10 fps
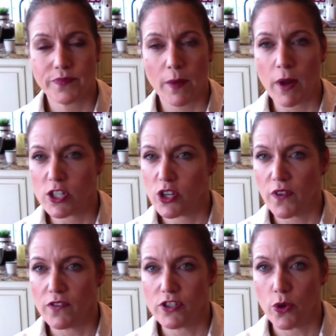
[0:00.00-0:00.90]
I'm not sure
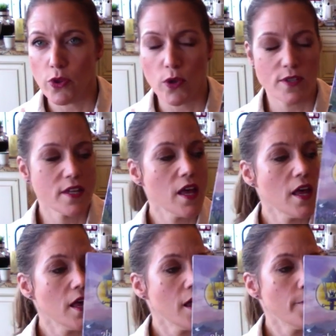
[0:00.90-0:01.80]
if I've shown those,
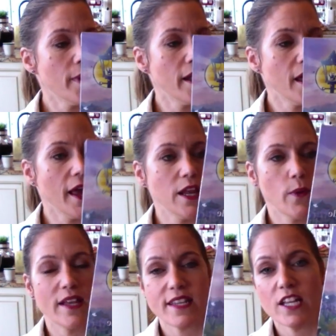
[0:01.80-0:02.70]
but
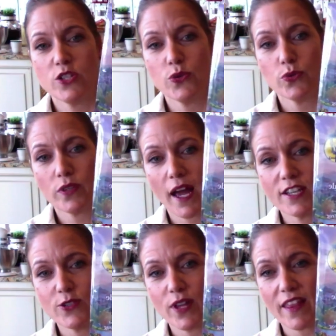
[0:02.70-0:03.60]
anyways, I do
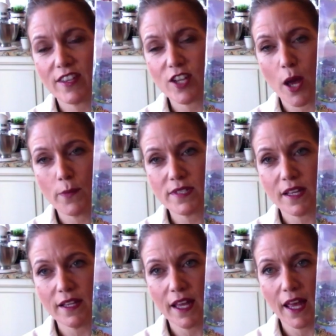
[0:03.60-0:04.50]
like the Thomas
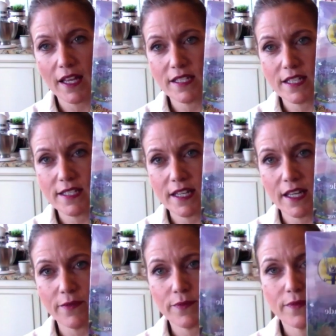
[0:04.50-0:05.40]
Kincaid
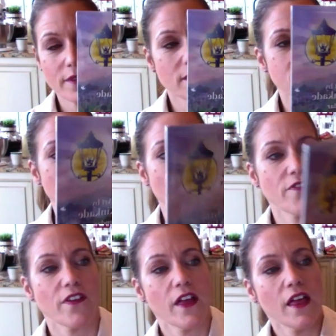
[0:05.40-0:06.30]
Disney
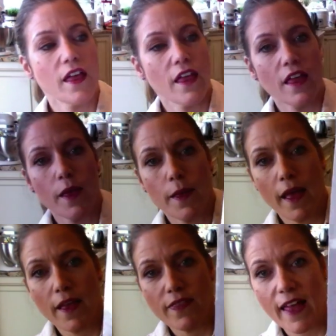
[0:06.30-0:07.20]
stuff,
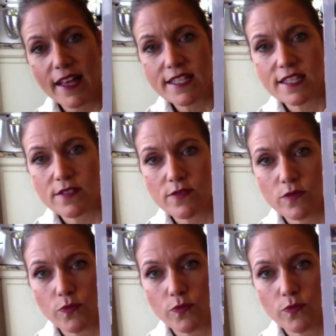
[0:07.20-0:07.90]
and that's